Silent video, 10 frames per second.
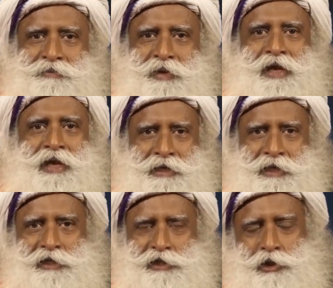we are like
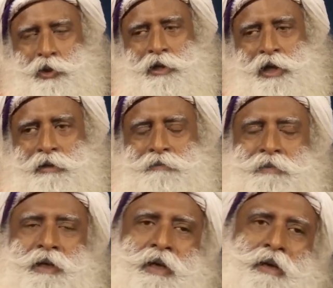little slowed down.
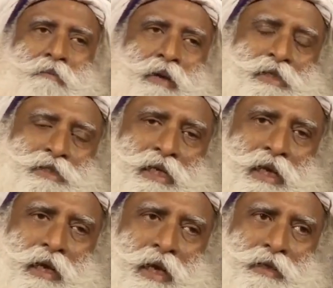But
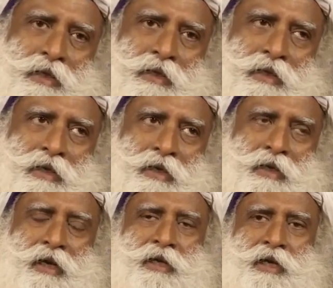still I think in
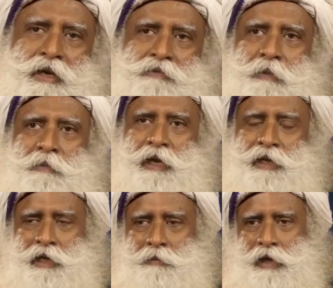Karnataka we are
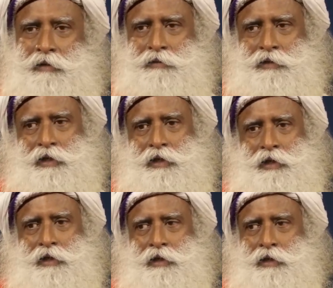planting
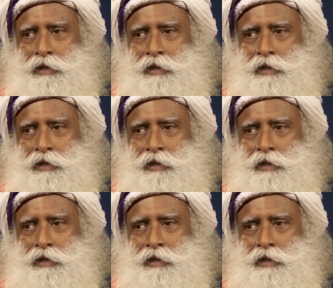about